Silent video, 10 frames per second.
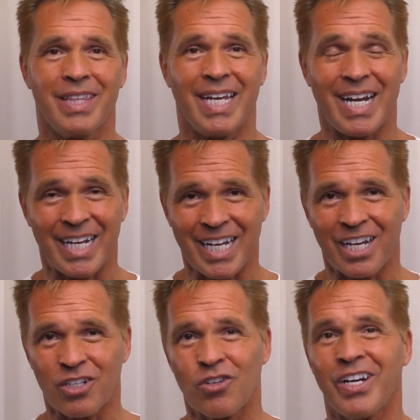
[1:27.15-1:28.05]
That I
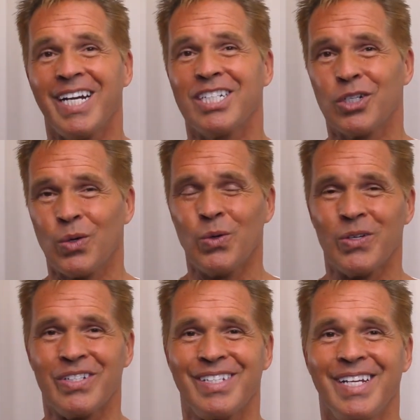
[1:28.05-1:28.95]
got a crash
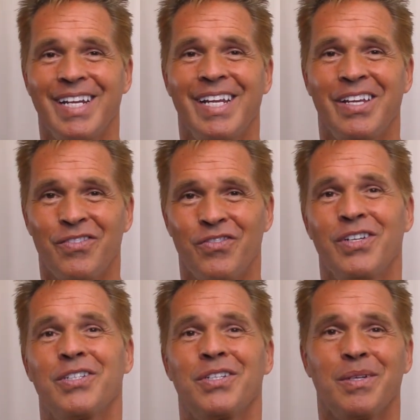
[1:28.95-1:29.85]
course in
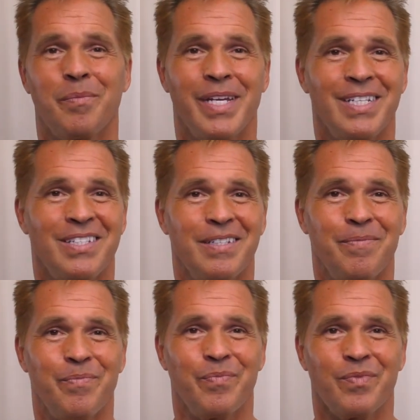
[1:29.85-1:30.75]
functional
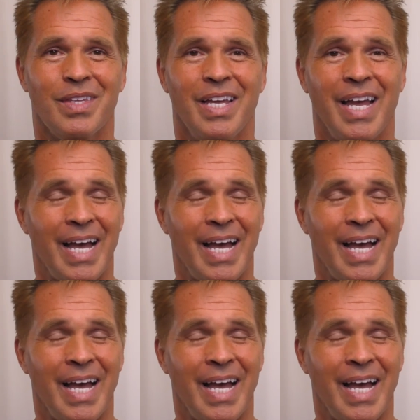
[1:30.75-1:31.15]
medicine.